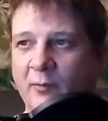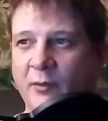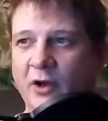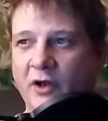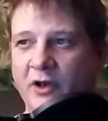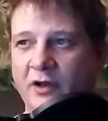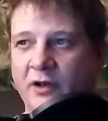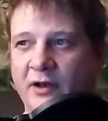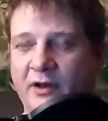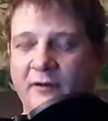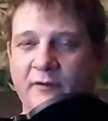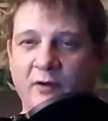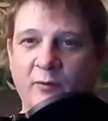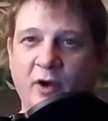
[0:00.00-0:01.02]
But, like,
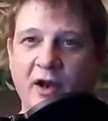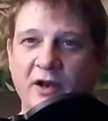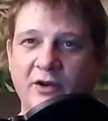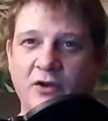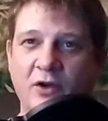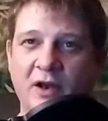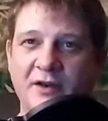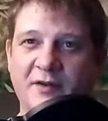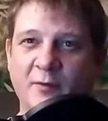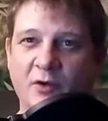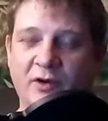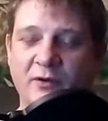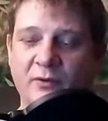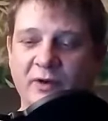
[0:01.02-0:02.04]
if you're brand new at
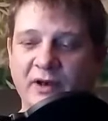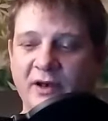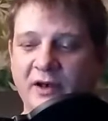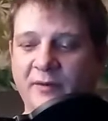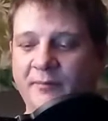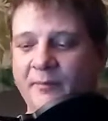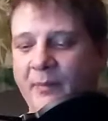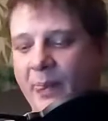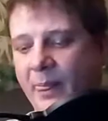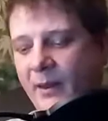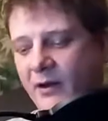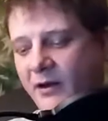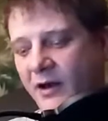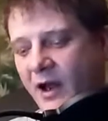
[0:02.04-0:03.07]
smoking weed,
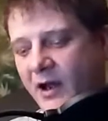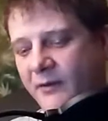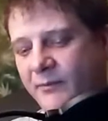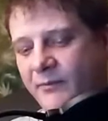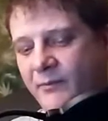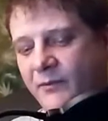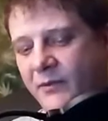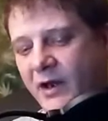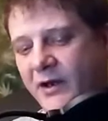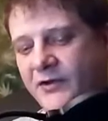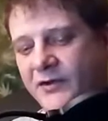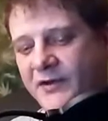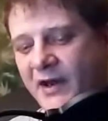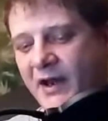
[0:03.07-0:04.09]
I'd
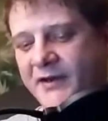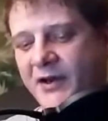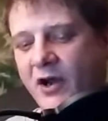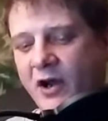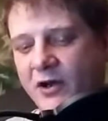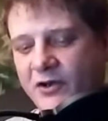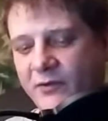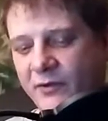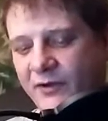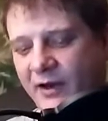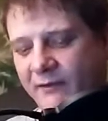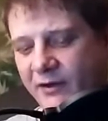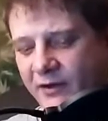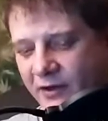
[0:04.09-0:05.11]
exercise caution with
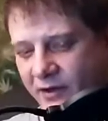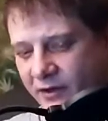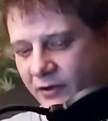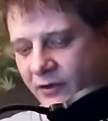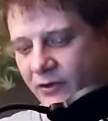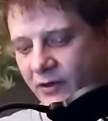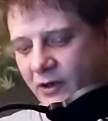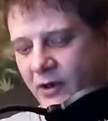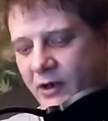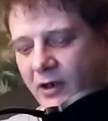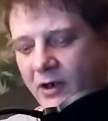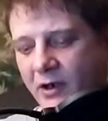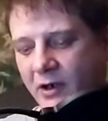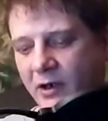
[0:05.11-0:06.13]
everything you do.
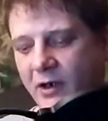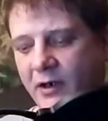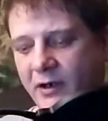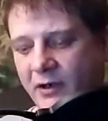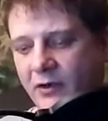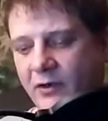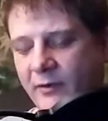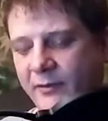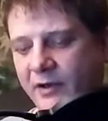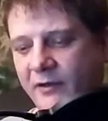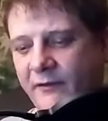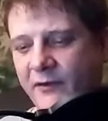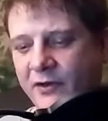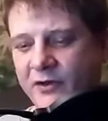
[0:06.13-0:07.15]
You know, I
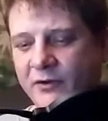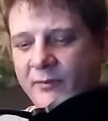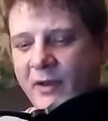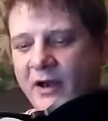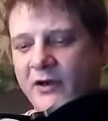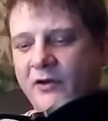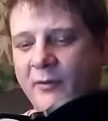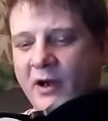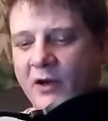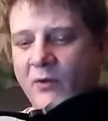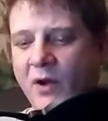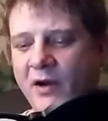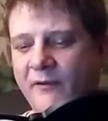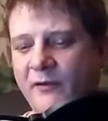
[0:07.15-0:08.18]
mean, if you're doing medical
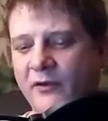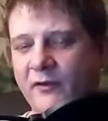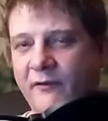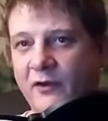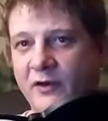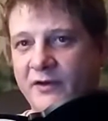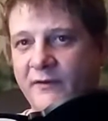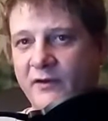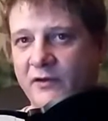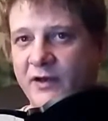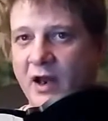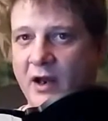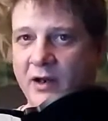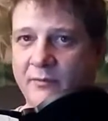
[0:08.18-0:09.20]
marijuana for the first few
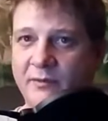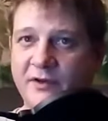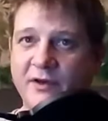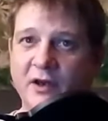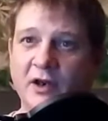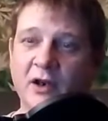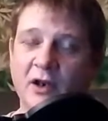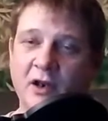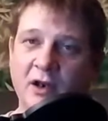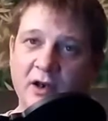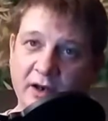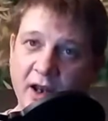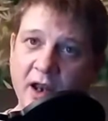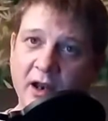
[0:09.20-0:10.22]
times,
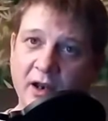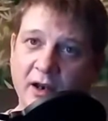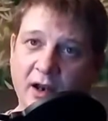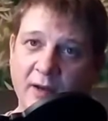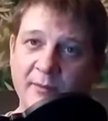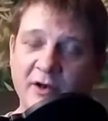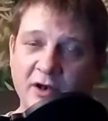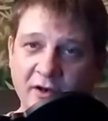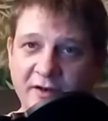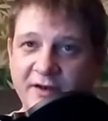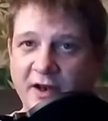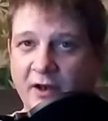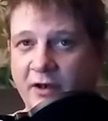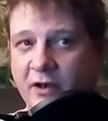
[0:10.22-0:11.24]
yeah, I'm here to
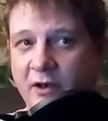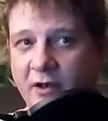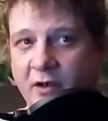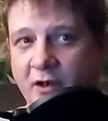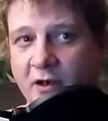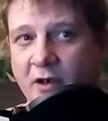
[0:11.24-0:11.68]
tell you,